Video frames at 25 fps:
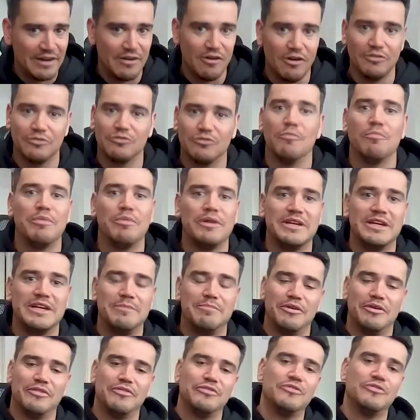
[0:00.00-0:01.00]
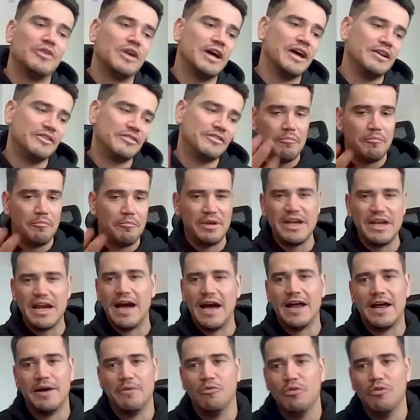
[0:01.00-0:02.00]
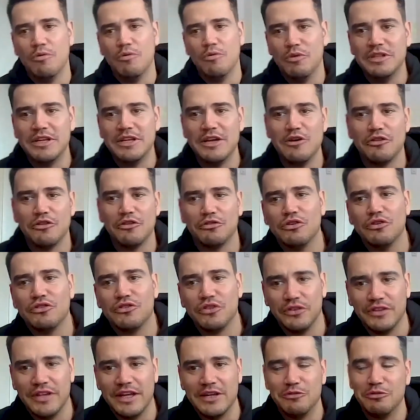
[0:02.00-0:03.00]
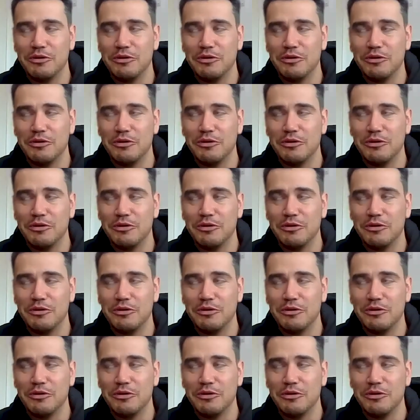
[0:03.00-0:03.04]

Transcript: tailored, completely personalized. But what are your thoughts on that?